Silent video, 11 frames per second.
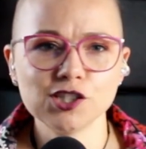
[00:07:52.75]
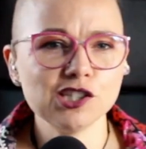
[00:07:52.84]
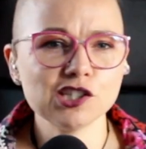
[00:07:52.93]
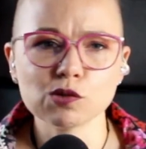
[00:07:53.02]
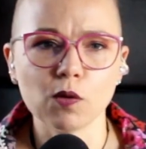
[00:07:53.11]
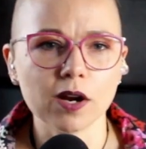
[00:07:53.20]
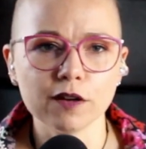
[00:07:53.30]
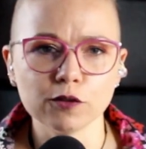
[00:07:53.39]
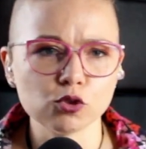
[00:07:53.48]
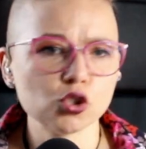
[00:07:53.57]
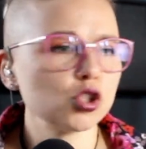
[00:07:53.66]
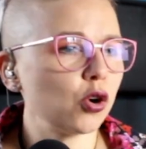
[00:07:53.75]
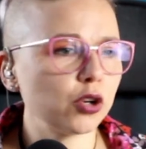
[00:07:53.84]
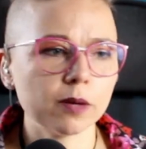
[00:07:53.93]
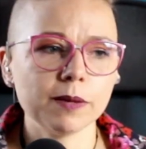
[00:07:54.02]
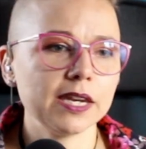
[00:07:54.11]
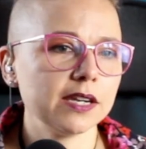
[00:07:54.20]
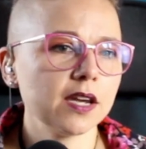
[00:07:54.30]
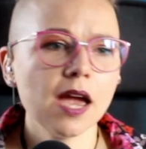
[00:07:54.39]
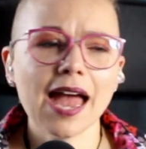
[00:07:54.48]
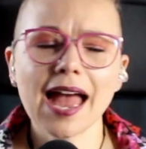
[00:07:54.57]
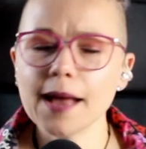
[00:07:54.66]
She's just wonderful, so committed,
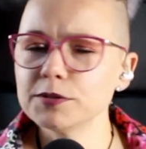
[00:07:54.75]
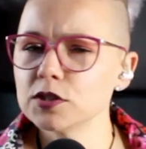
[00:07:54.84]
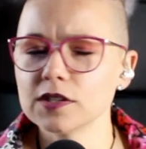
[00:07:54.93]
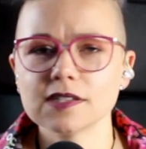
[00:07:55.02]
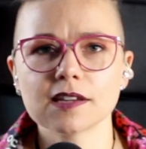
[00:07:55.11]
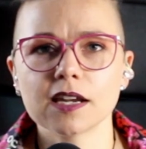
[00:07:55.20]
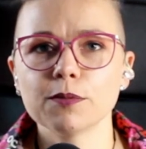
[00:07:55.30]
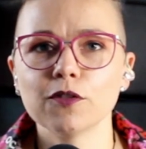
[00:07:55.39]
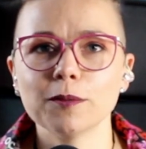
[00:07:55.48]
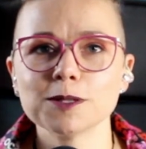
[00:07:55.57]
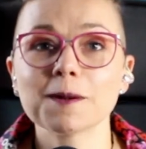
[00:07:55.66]
absolutely stunning performance.